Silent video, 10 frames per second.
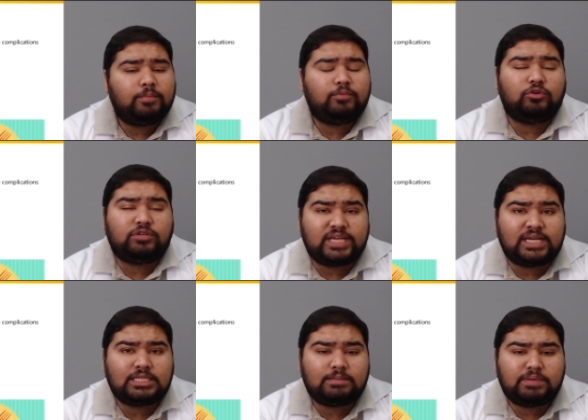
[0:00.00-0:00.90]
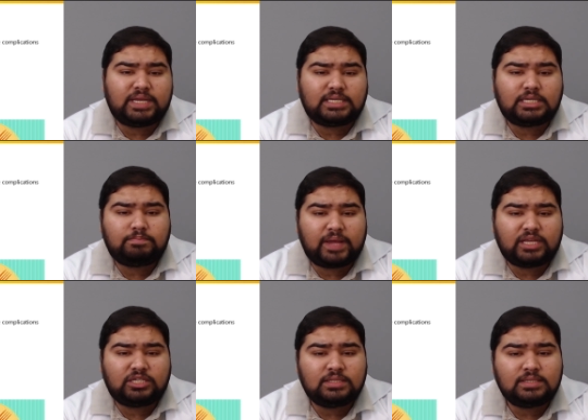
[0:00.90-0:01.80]
Protein depleted
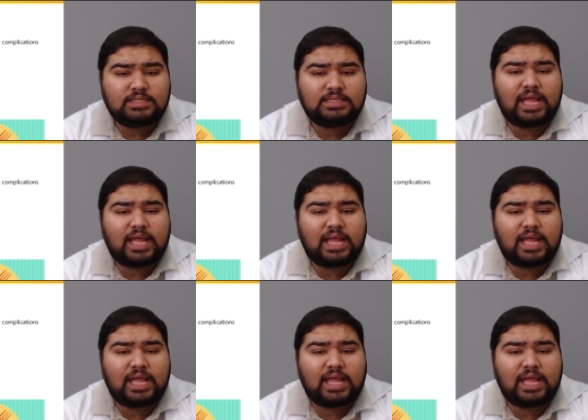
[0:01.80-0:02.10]
patients,